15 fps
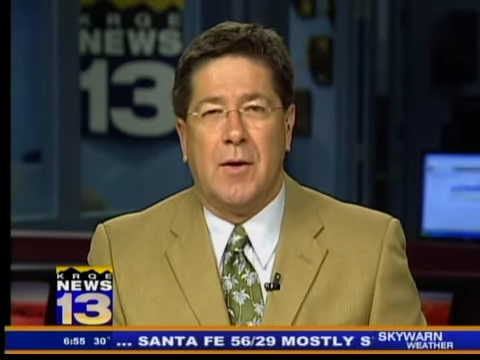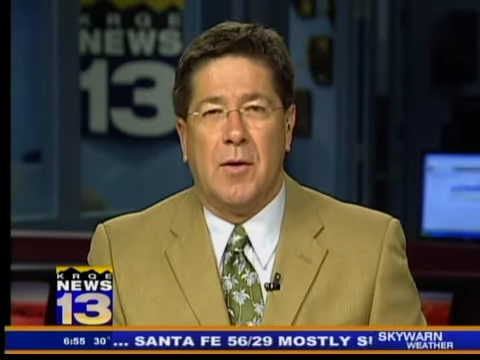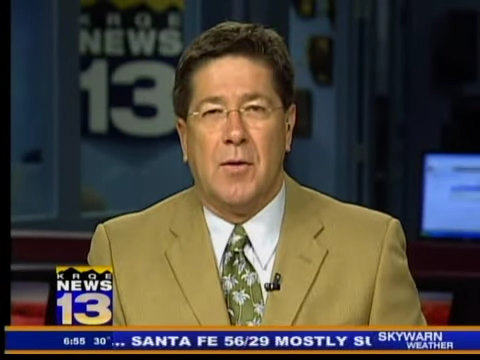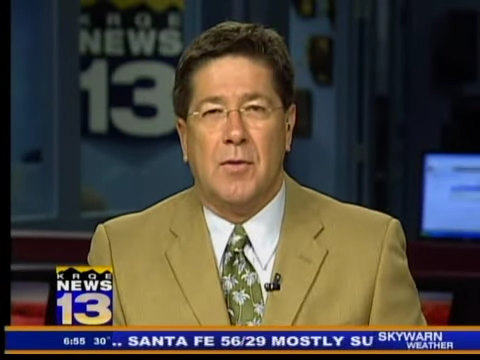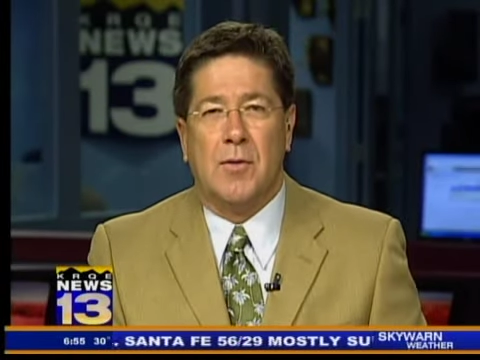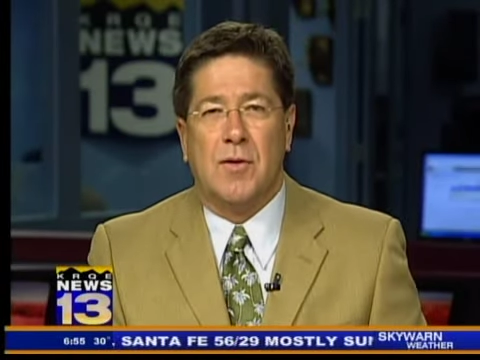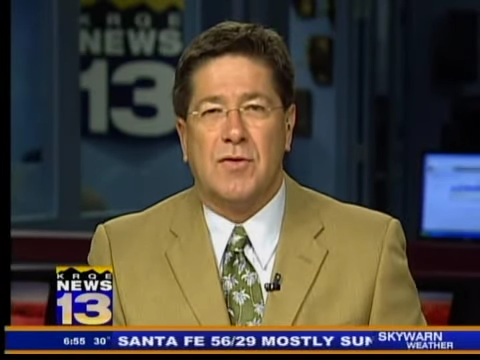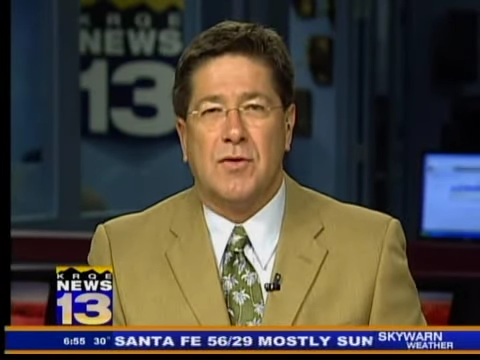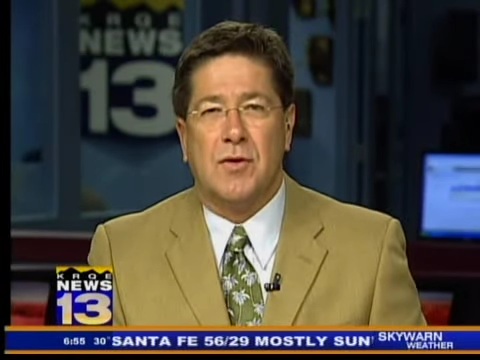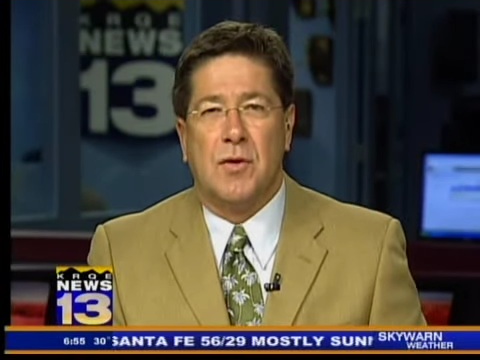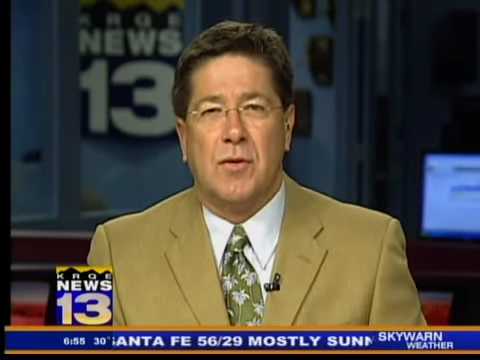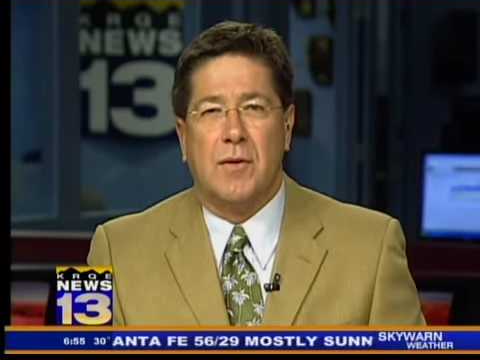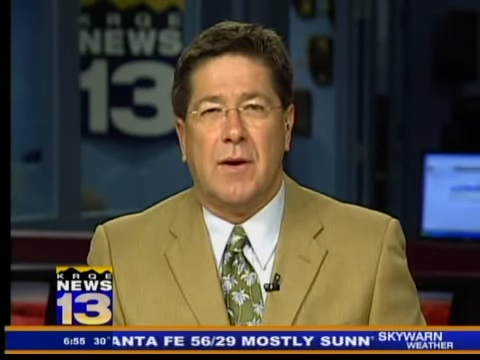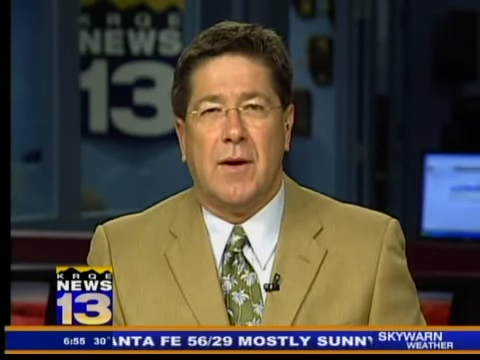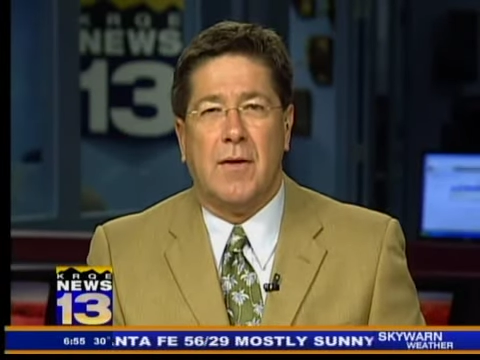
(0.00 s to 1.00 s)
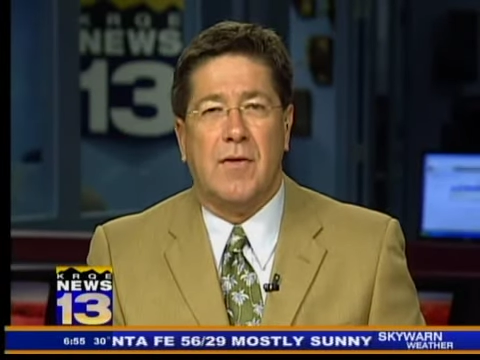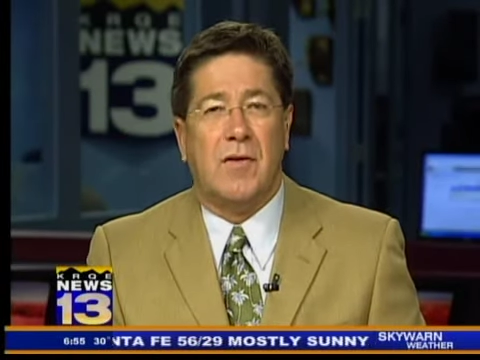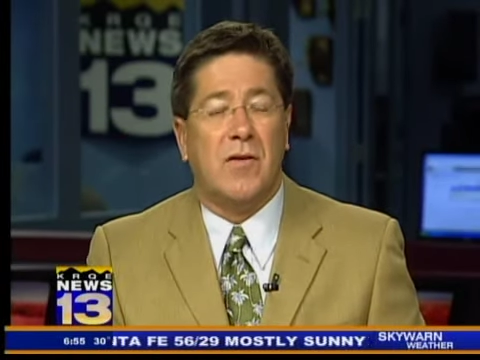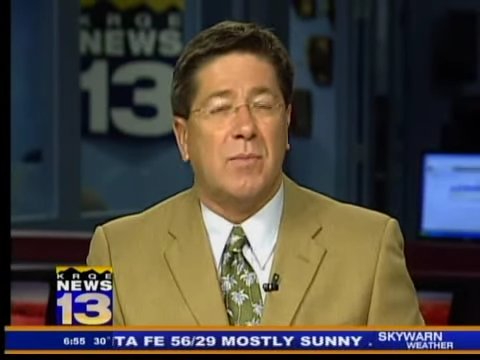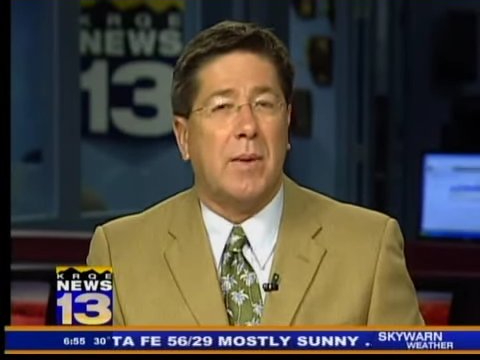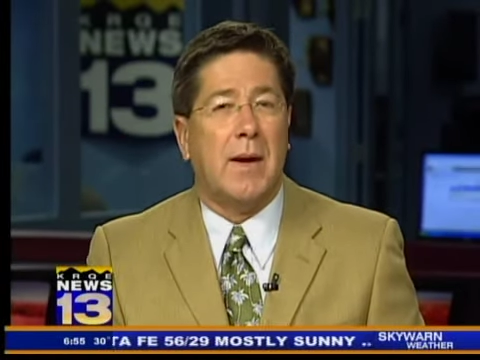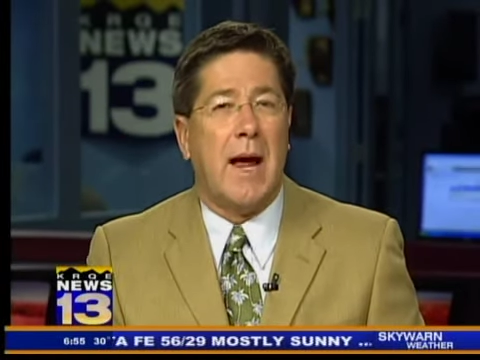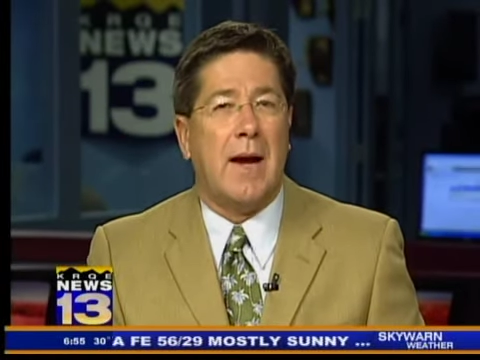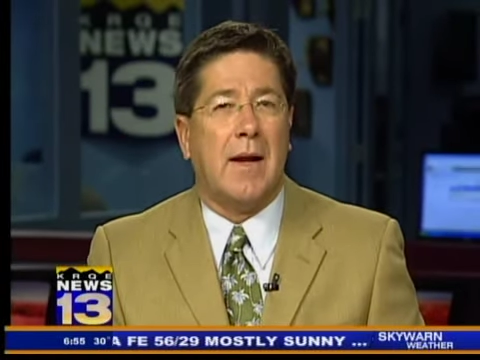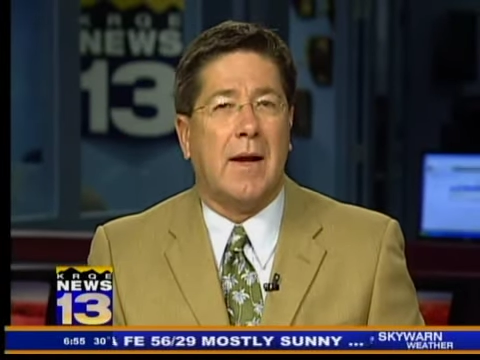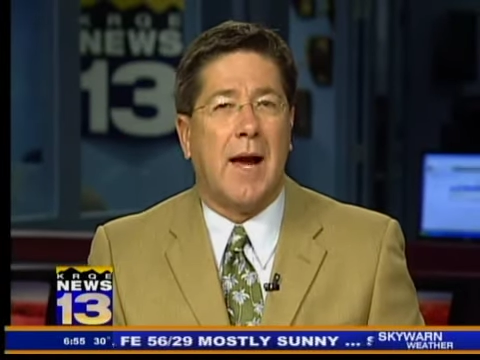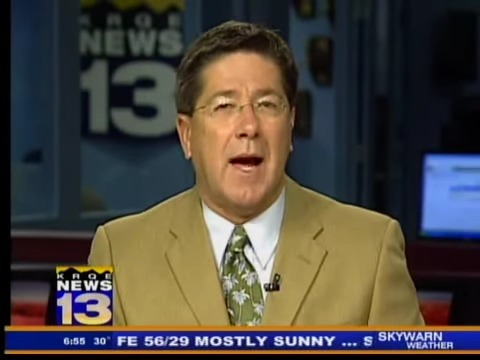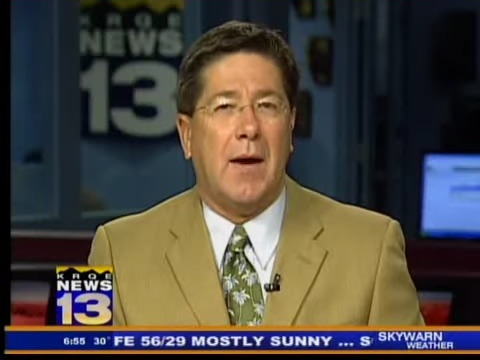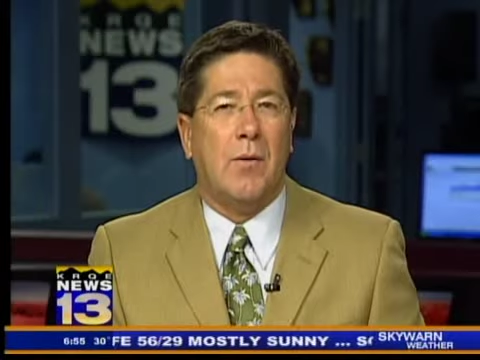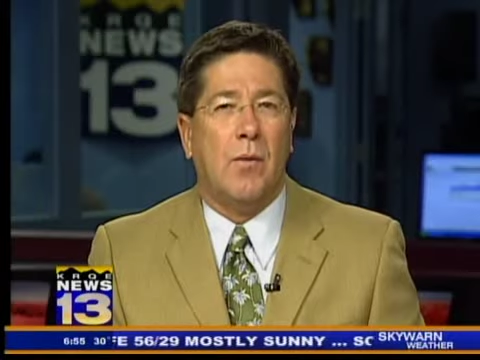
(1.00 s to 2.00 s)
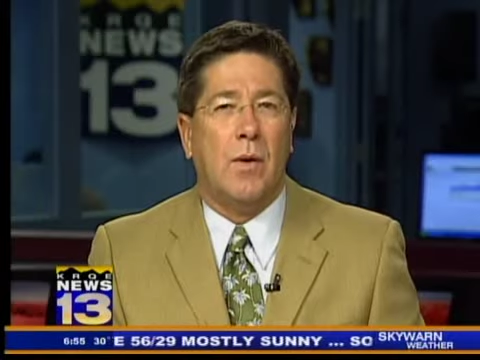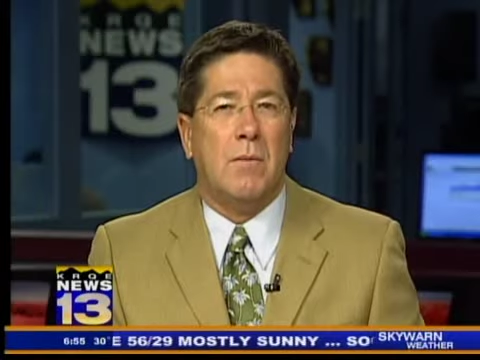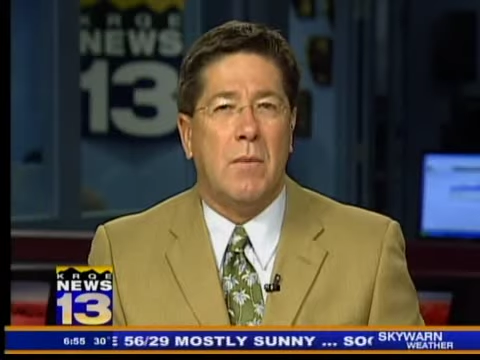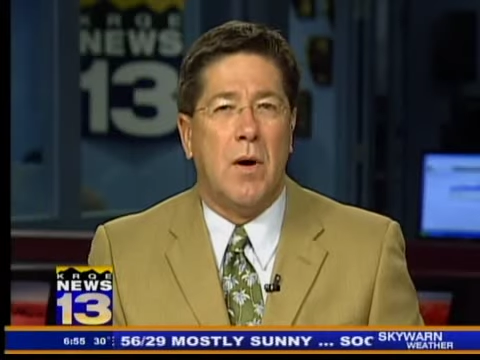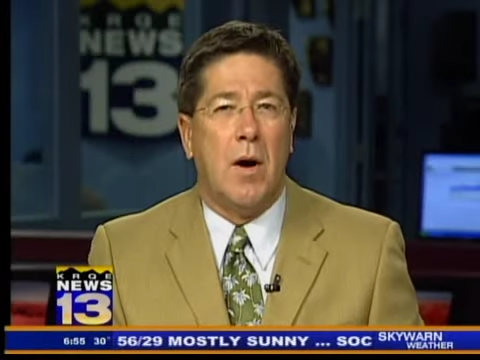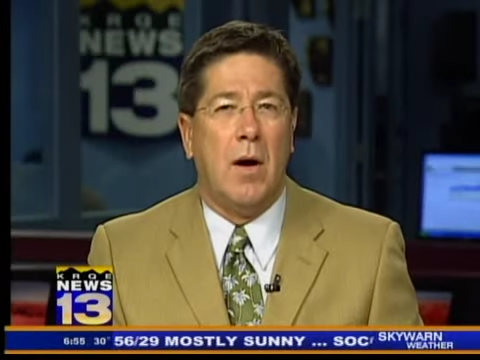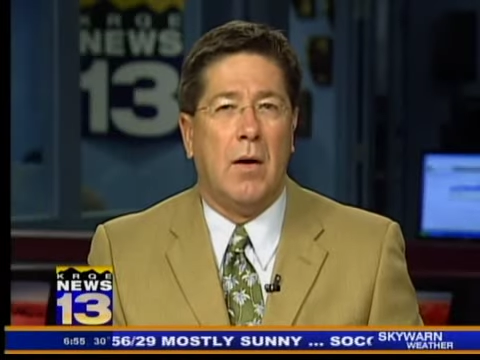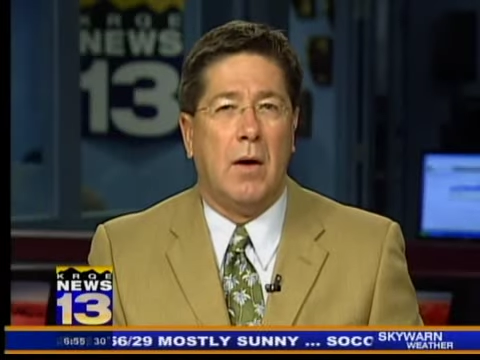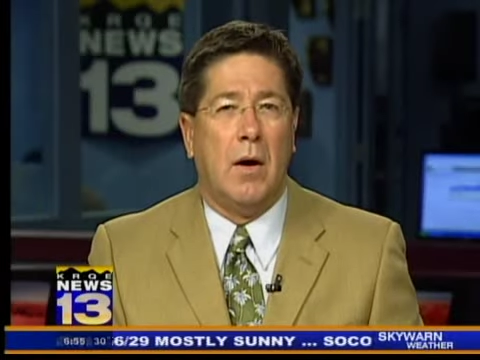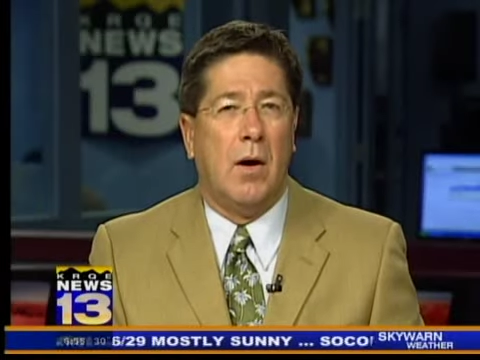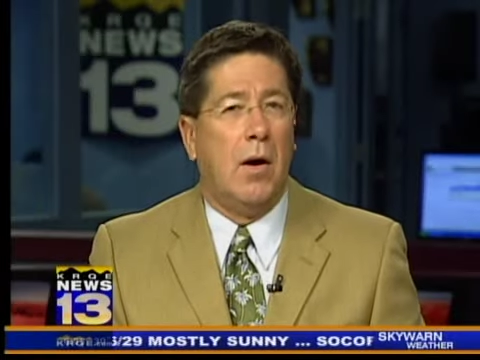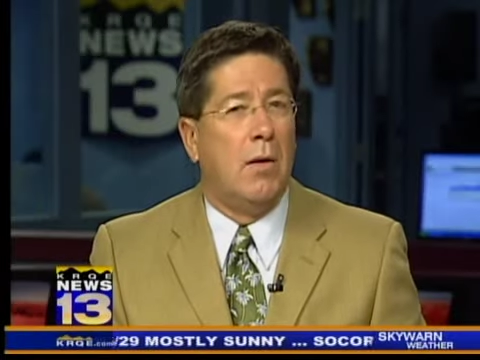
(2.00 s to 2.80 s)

And our own Crystal Gutierrez has been out at Cottonwood Mall